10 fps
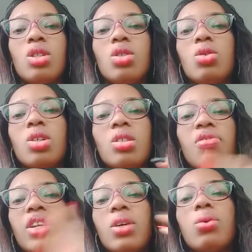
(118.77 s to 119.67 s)
You
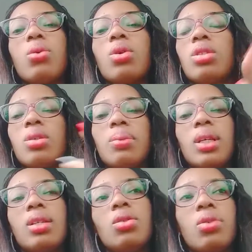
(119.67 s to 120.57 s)
just flickle or
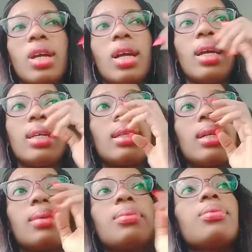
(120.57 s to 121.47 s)
something, you realize that